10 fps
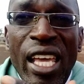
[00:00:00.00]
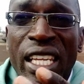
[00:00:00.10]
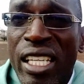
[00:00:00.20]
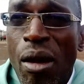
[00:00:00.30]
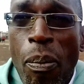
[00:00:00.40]

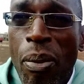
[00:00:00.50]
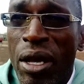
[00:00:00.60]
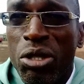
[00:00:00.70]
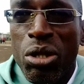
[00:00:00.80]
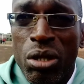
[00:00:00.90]
any other
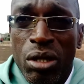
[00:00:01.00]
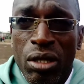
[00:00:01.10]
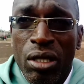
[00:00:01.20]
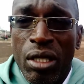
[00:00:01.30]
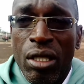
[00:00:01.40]
person
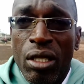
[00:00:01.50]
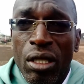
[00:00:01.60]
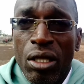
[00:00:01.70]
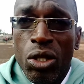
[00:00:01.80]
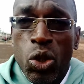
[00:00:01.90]

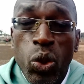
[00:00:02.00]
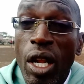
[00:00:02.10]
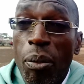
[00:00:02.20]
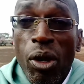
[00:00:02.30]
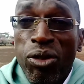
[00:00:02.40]

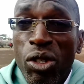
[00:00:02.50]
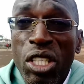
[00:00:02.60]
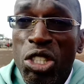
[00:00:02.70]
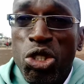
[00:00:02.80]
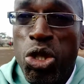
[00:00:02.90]
suitable for
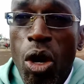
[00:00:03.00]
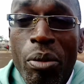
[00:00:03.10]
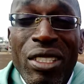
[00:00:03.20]
this job?